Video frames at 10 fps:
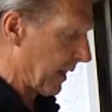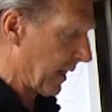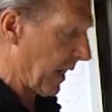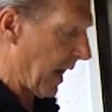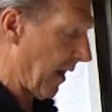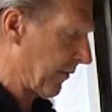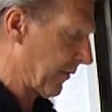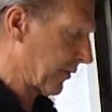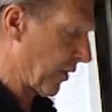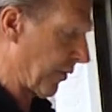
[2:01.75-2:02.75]
and have
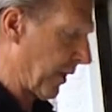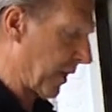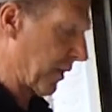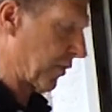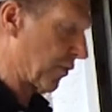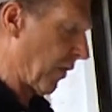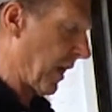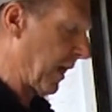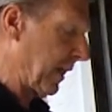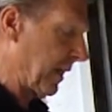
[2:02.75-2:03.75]
so that it could
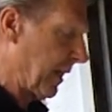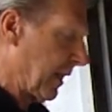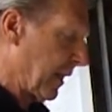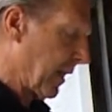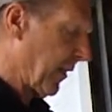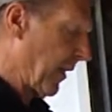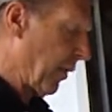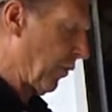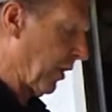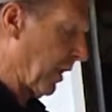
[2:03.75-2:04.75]
drain, and
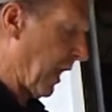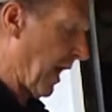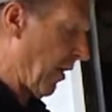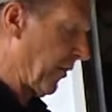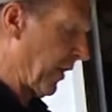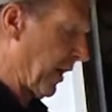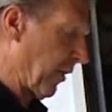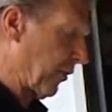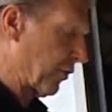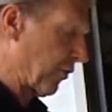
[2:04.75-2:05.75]
that will allow the
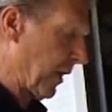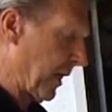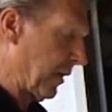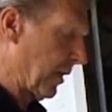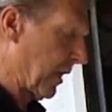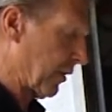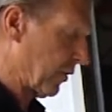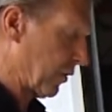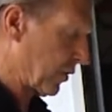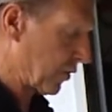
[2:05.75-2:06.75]
air to drain at
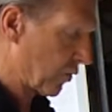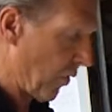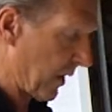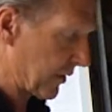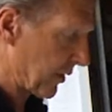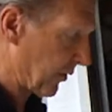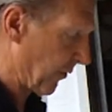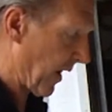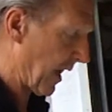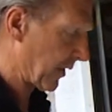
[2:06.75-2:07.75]
twice as
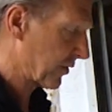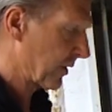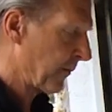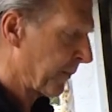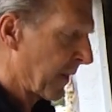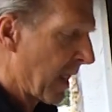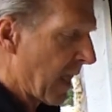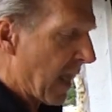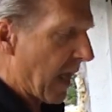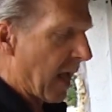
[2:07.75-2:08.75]
fast.
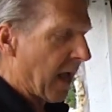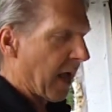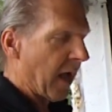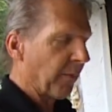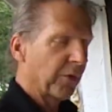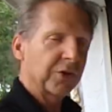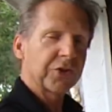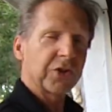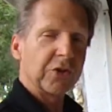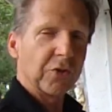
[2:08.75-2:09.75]
I'm going to
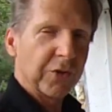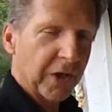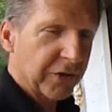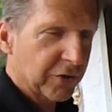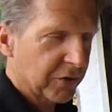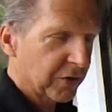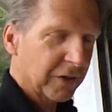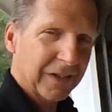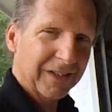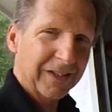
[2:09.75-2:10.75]
send you this
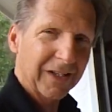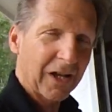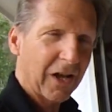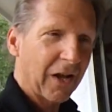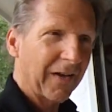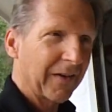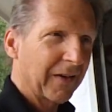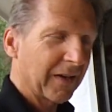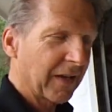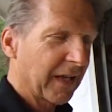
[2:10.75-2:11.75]

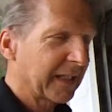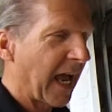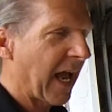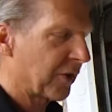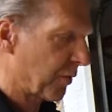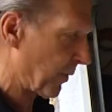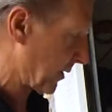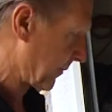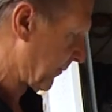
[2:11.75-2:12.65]
attachment,